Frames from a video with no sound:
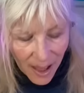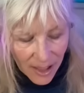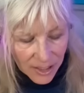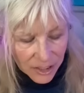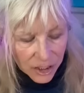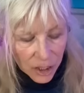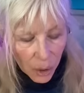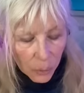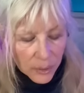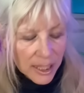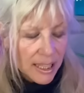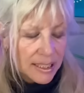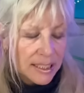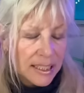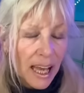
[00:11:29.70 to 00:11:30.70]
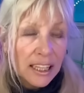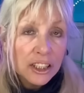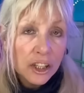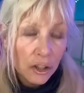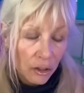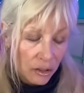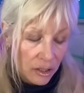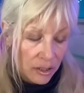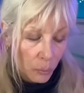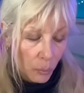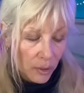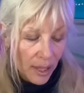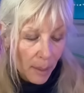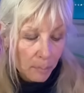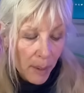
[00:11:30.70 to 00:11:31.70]
So the essentials
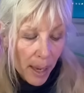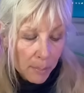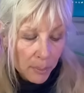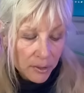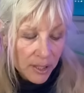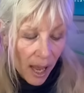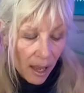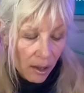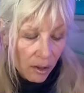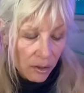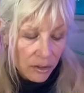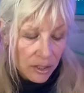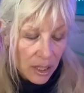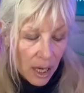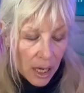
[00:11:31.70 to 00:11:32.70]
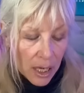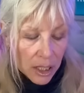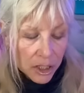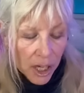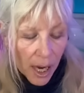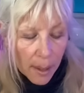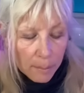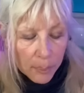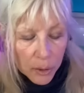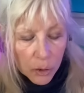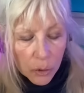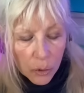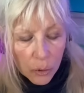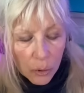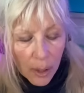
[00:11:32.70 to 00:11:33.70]
were like paper towels,
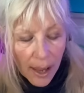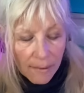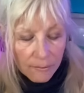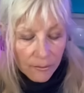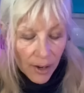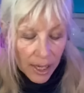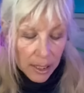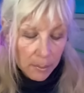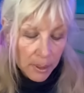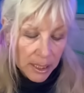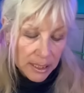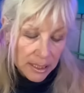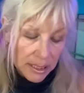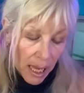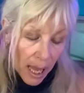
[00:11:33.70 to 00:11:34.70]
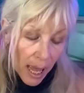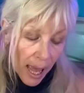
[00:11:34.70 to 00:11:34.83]
shampoo, and vitamins.